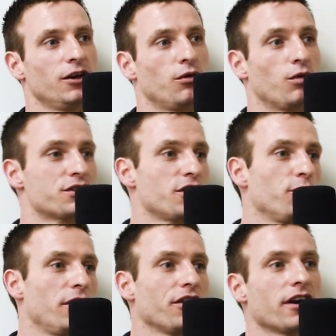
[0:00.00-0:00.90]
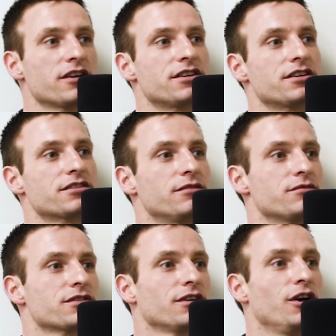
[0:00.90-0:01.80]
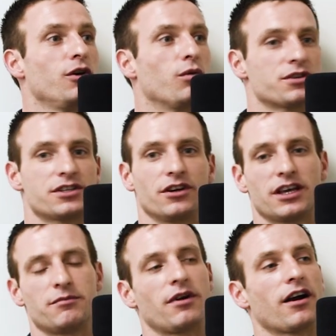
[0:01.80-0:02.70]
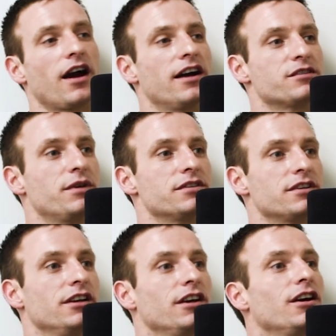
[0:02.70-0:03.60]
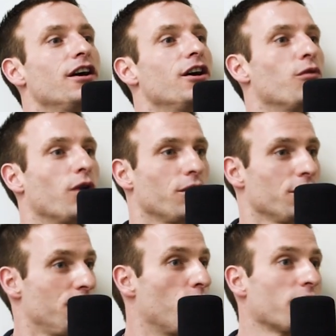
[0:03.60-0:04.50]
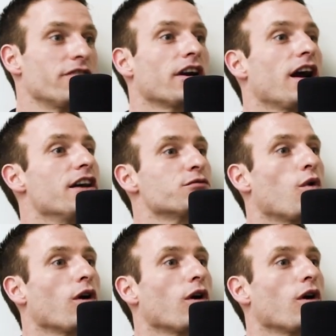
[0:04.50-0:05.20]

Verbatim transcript: We're still yeah. building our systems. We're still keeping our guys busy we're you know we're giving our guys more